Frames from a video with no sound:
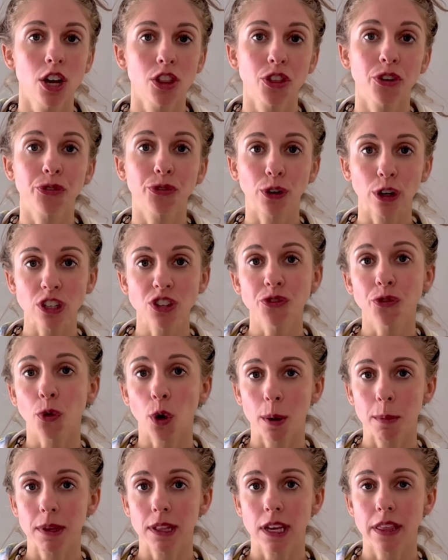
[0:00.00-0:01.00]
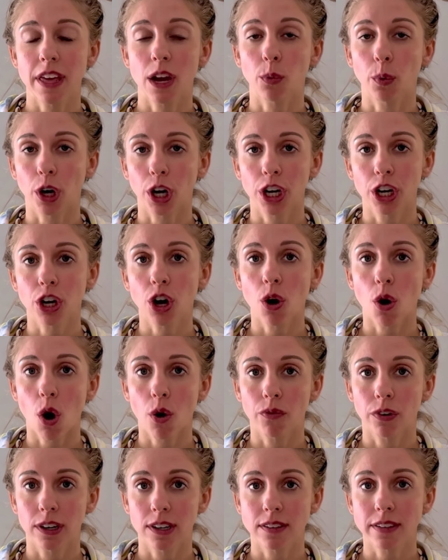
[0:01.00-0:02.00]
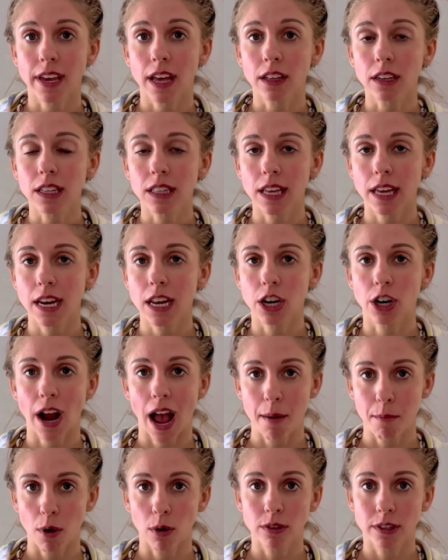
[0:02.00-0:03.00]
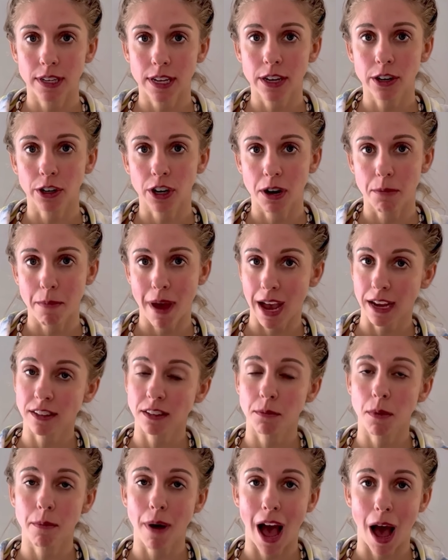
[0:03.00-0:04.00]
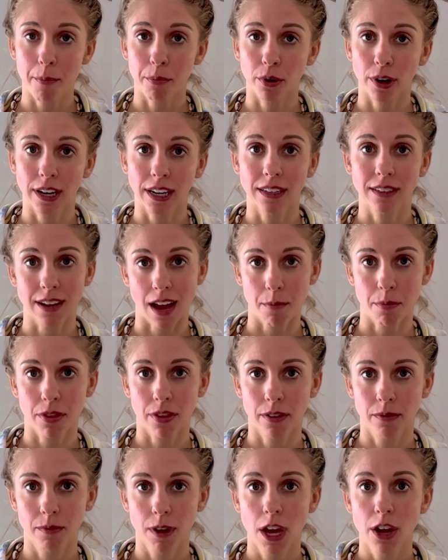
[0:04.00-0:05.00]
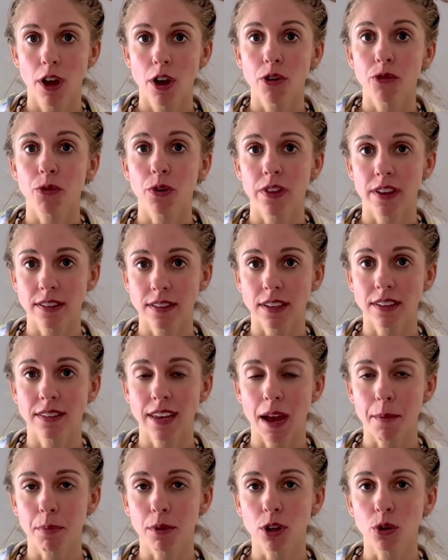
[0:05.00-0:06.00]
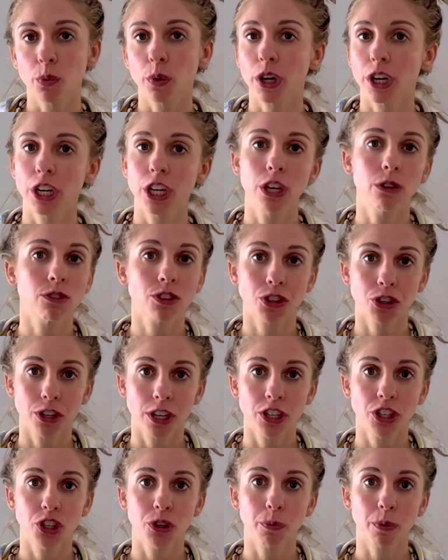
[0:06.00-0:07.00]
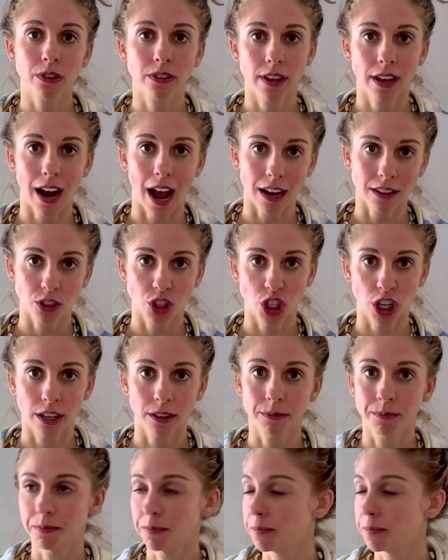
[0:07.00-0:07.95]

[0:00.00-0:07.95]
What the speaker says: The first formula that we're going to go over is calculating your MOD, or your maximum operating depth. For this example, we're going to use 32% oxygen.